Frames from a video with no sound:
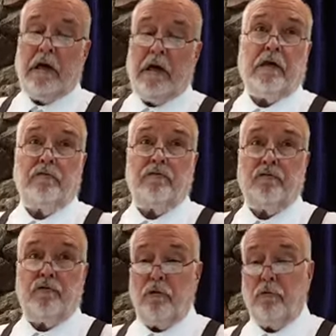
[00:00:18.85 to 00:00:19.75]
is
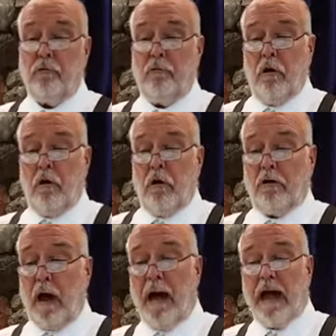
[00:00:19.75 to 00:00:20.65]
to
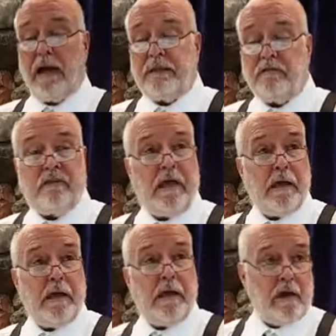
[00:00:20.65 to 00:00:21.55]
come out of this
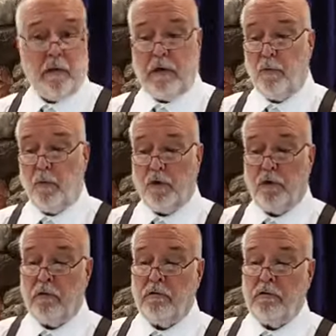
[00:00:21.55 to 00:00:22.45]
temporary
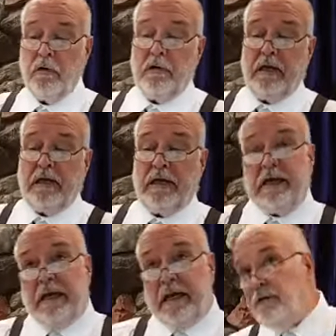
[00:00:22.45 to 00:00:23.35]
world
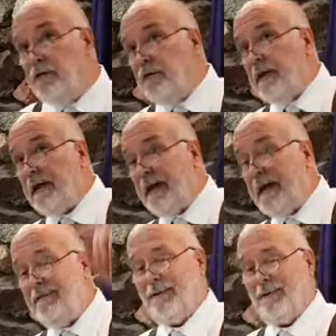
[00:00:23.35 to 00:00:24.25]
into
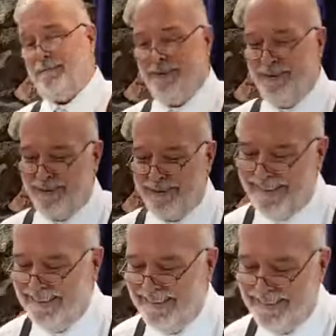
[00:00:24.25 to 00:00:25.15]
the kingdom.
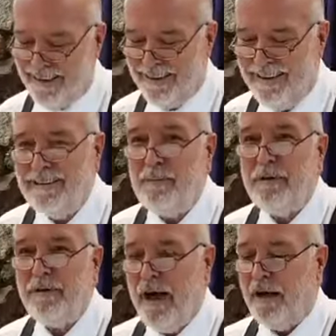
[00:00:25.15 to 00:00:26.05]
Okay, the
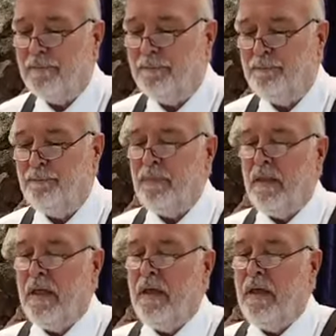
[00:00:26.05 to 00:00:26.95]
kingdom of God.
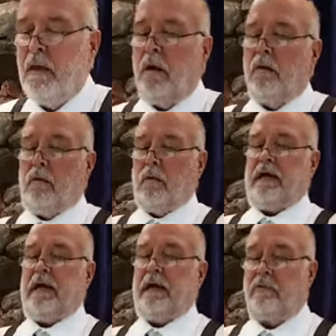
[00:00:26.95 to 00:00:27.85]

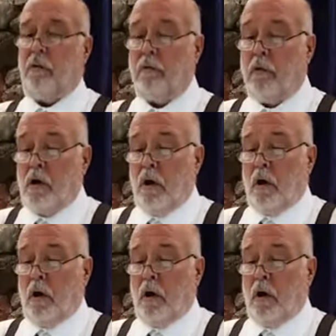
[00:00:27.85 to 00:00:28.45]
Okay, so